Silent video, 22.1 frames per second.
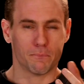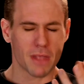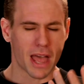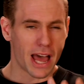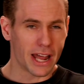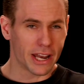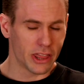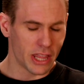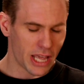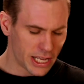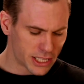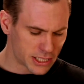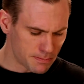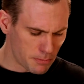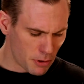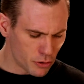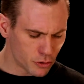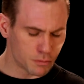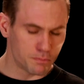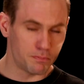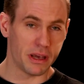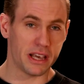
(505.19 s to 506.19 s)
at its
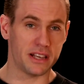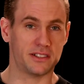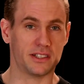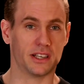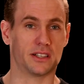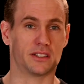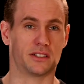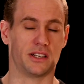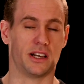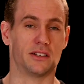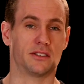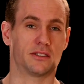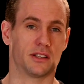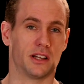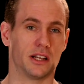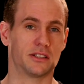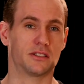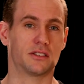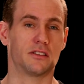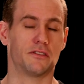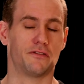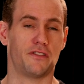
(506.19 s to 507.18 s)
most basic sense,
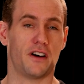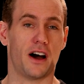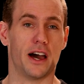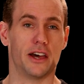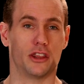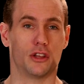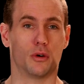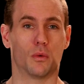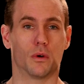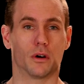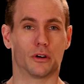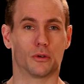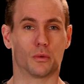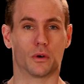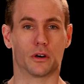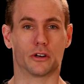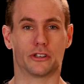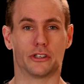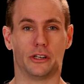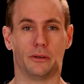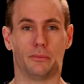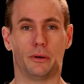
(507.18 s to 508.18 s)
let's define the word
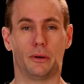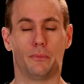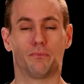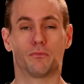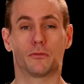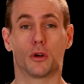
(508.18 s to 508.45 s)
worship.